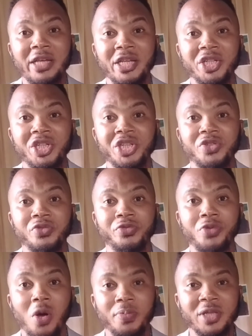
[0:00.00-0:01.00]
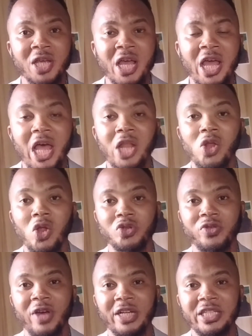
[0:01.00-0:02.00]
and they disrupt a
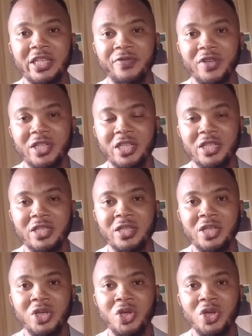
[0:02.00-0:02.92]
lot of activities.